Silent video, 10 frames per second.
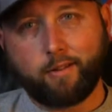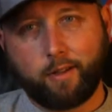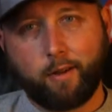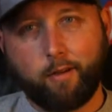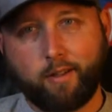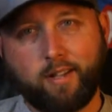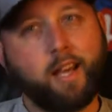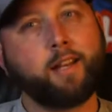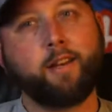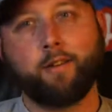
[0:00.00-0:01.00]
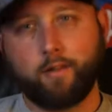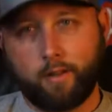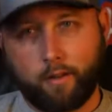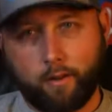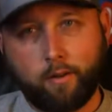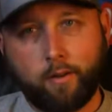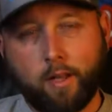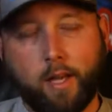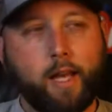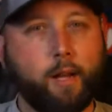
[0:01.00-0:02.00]
ago to 10 years ago.
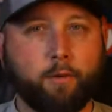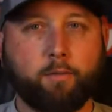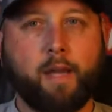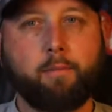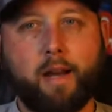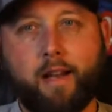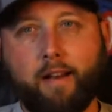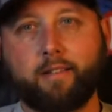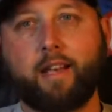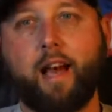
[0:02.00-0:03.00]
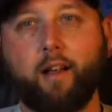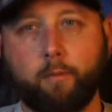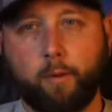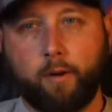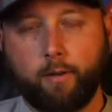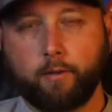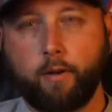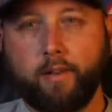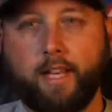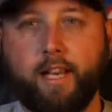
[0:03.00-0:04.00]
And it was made by Excalibur, and it was
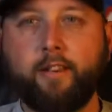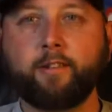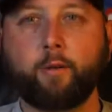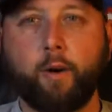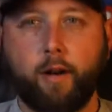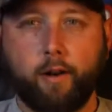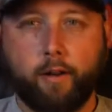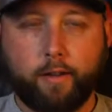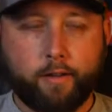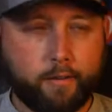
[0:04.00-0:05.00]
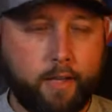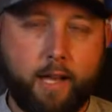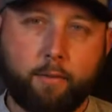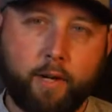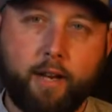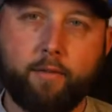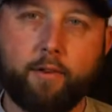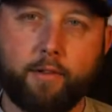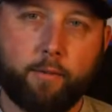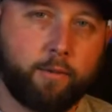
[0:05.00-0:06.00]
called the E Squared. Edwin
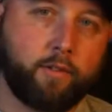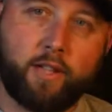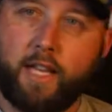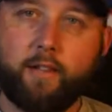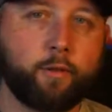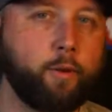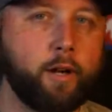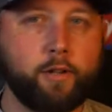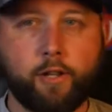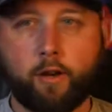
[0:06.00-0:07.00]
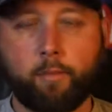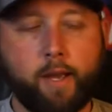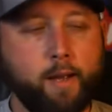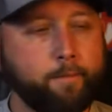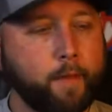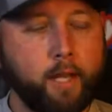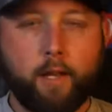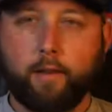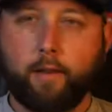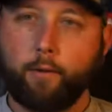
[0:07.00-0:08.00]
Evers, it was this E Squared jerkbait.
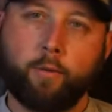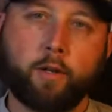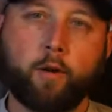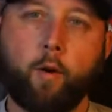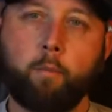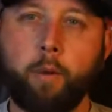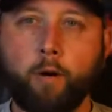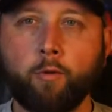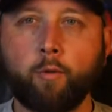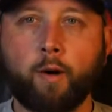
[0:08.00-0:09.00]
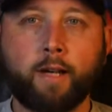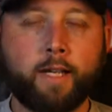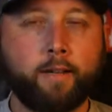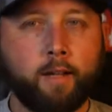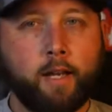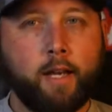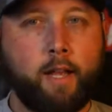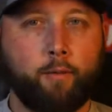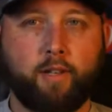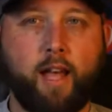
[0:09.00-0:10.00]
There was one called Bone White,
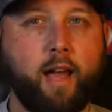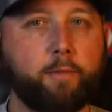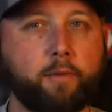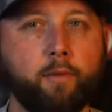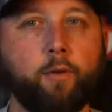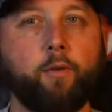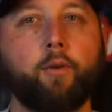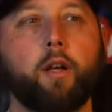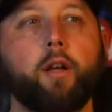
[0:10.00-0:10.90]
and it was an absolute